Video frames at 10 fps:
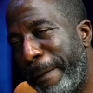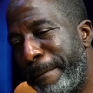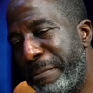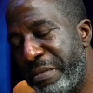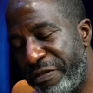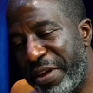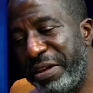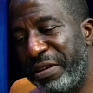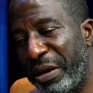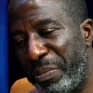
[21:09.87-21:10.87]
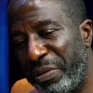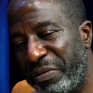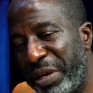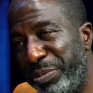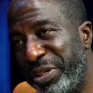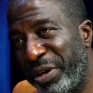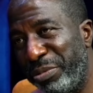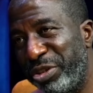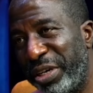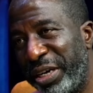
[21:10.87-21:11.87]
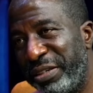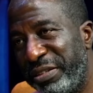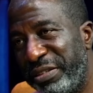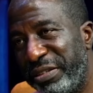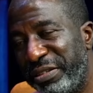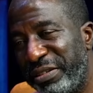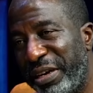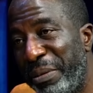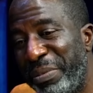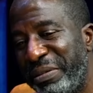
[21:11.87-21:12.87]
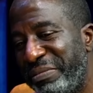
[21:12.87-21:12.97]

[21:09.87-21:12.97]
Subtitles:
They sent a couple of deputy commissioners to come, but